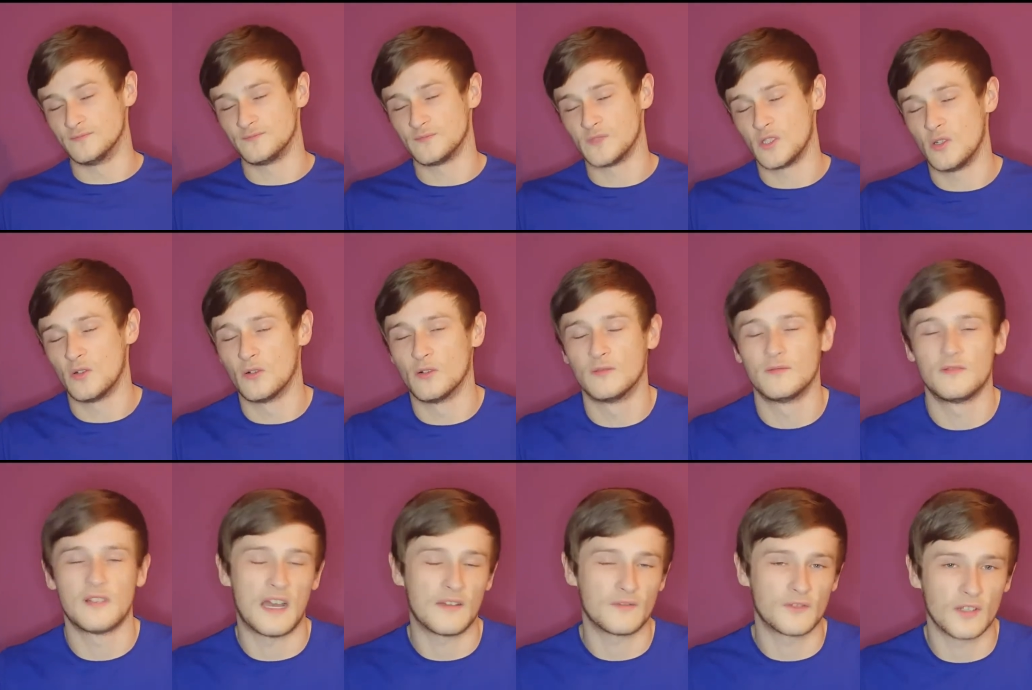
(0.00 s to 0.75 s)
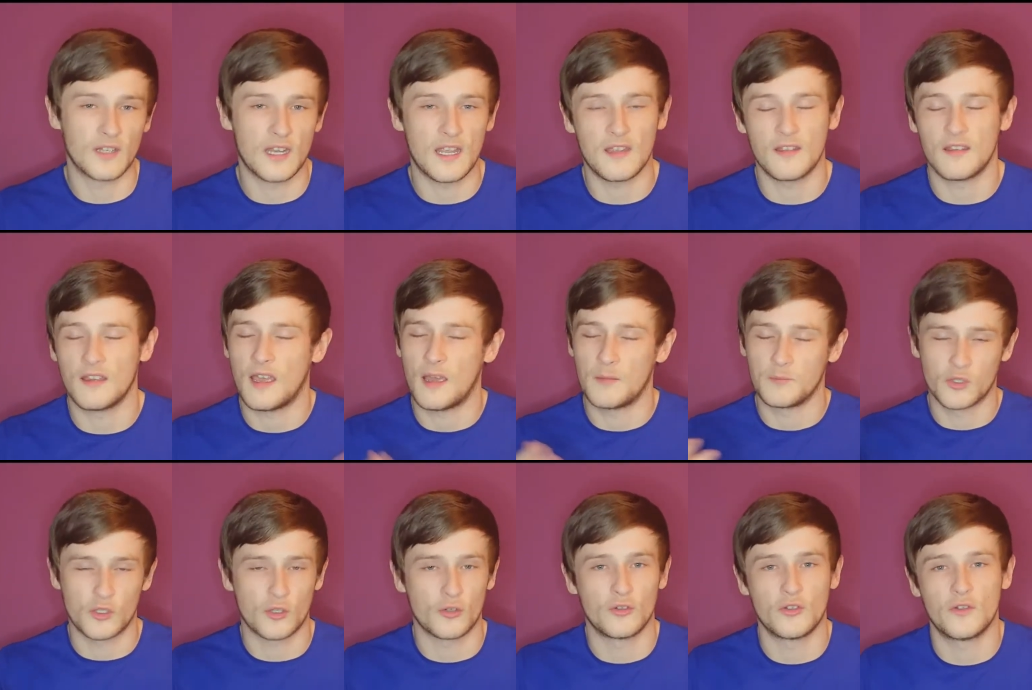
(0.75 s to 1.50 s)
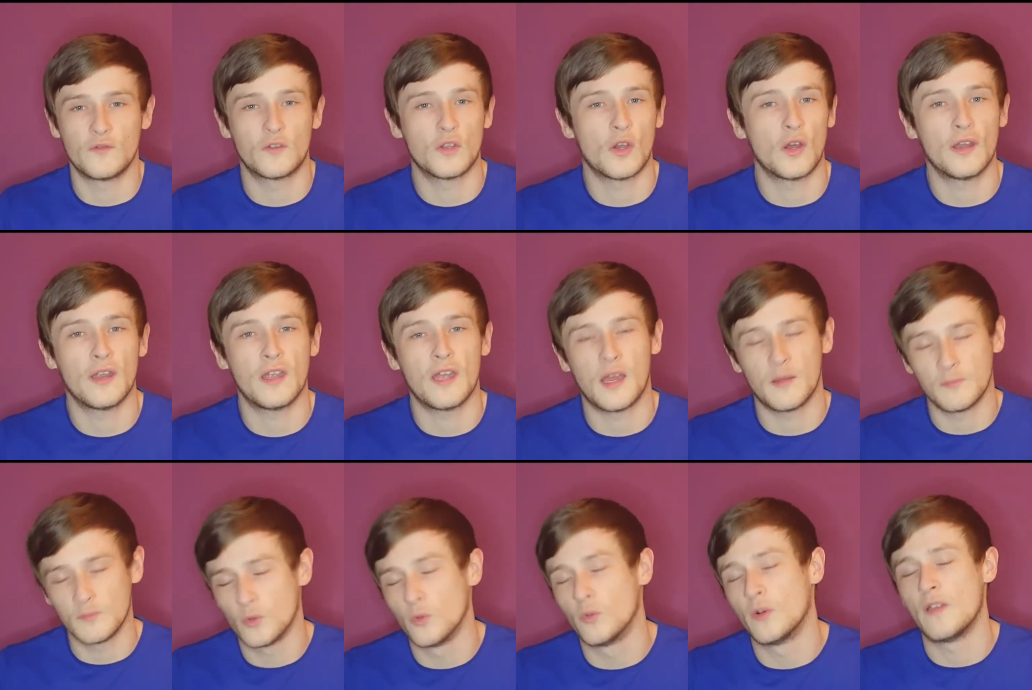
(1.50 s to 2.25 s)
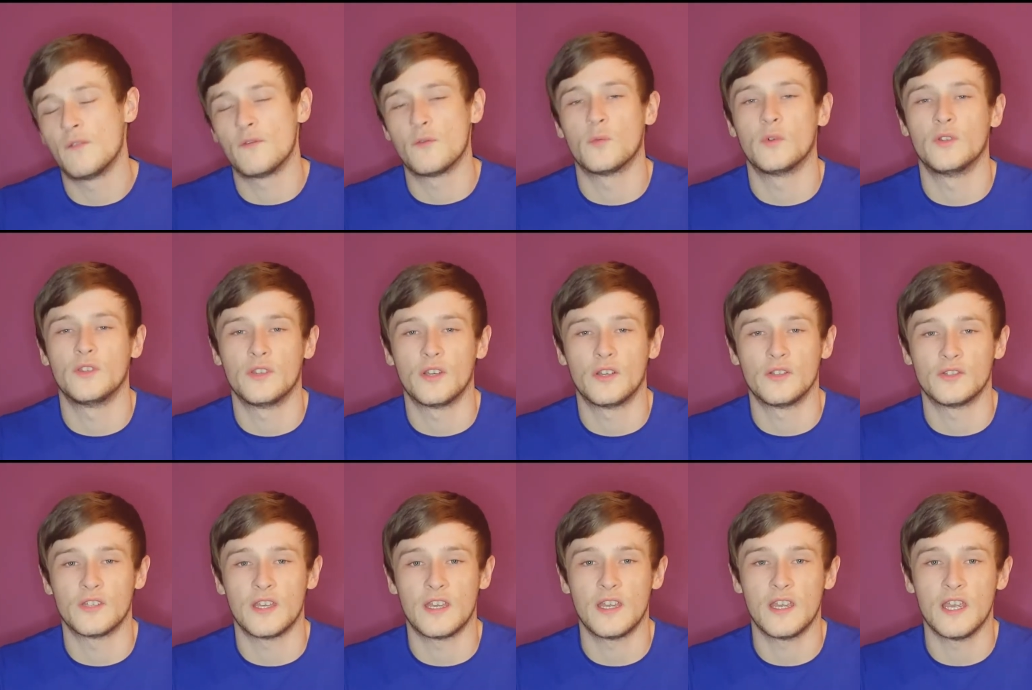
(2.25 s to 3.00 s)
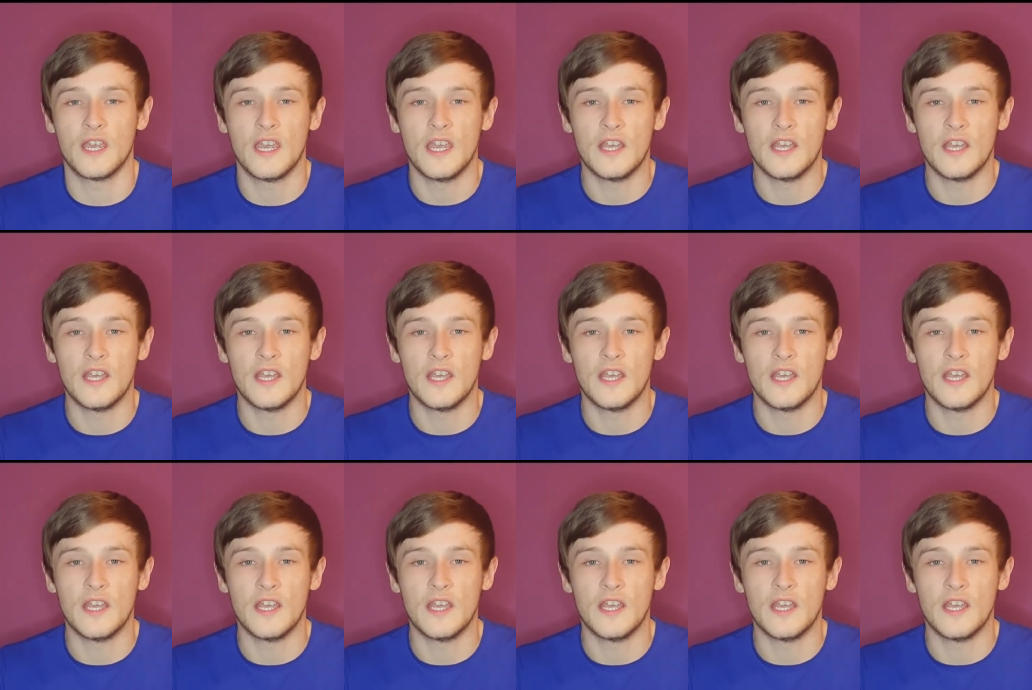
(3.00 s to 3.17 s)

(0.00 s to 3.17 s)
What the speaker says: you don't. I've done it, I'm sure you've done it, I know everyone does it.